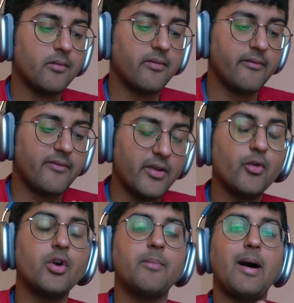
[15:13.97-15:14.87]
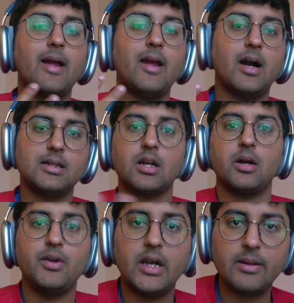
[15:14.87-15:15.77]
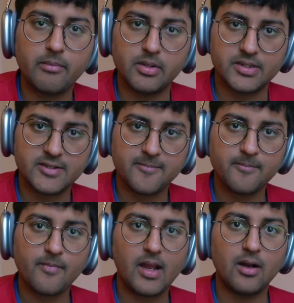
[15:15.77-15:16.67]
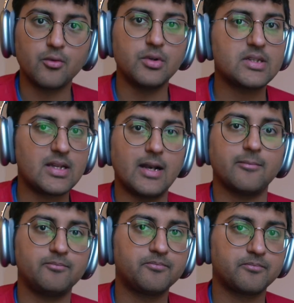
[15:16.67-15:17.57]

viewed by other community members how cool is that